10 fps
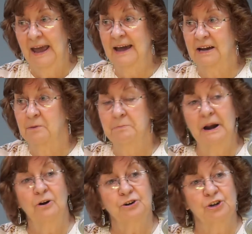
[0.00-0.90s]
and
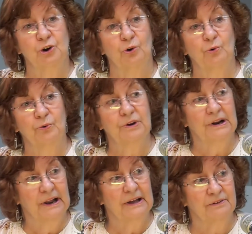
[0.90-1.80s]
compare it to your own
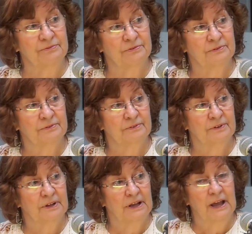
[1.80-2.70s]
life
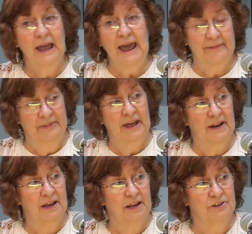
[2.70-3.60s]
at that
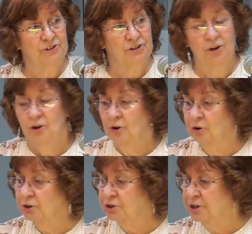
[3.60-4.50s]
age.
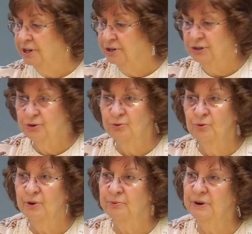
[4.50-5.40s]
Look at these 2
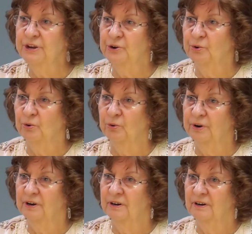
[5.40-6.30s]
or 3-year-old
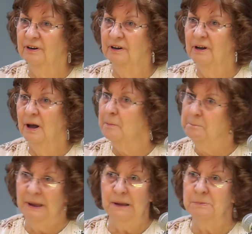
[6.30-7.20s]

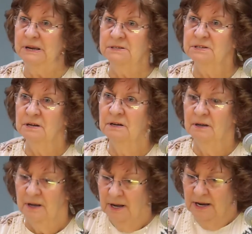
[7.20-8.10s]
babies
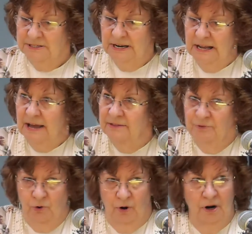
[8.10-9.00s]
sitting on the
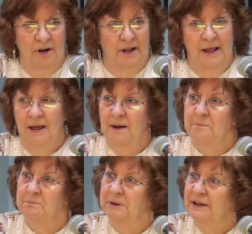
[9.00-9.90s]
floor,
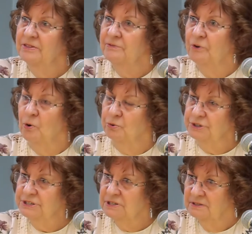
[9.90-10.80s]
playing the
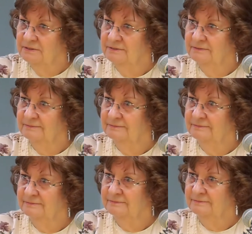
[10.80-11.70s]
phones,
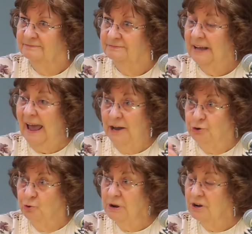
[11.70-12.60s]
and
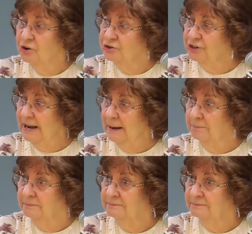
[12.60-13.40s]
doing a good job.